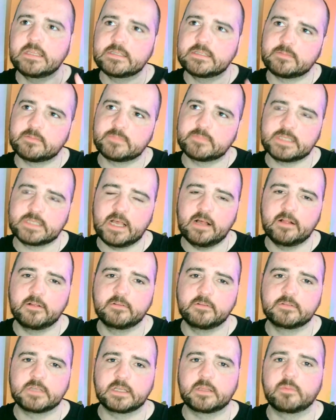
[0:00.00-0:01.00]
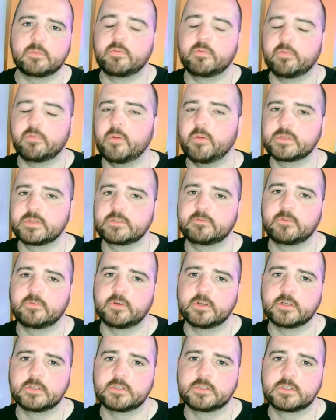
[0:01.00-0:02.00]
themselves, like the performance
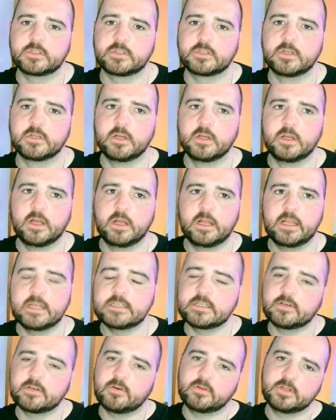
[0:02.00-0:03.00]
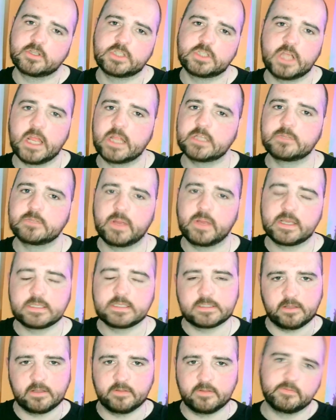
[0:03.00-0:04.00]
footage, isn't going to change
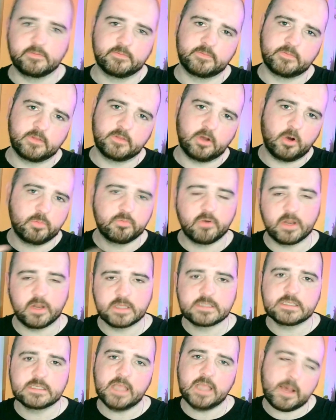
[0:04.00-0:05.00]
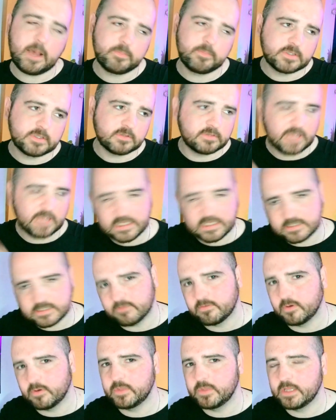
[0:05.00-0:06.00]
based on upgrades to the app. So that
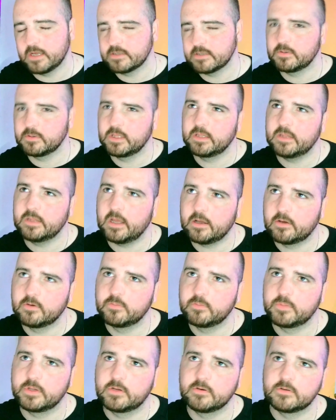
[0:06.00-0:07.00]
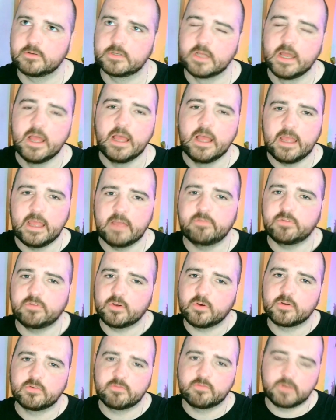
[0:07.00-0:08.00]
stuff could be there. So I think that could be good. If they're
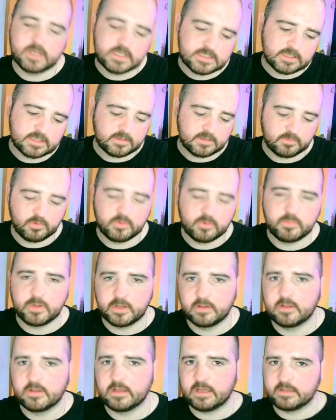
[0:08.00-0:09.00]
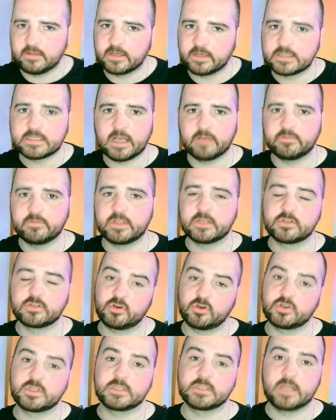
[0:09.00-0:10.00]
going to release it, it would be nice to have the
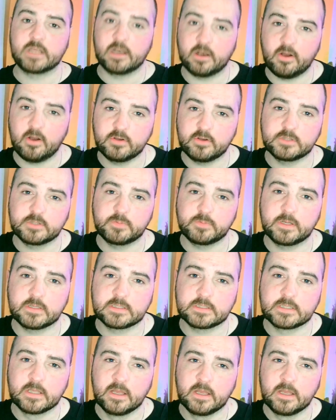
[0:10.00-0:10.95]
instructions at launch, because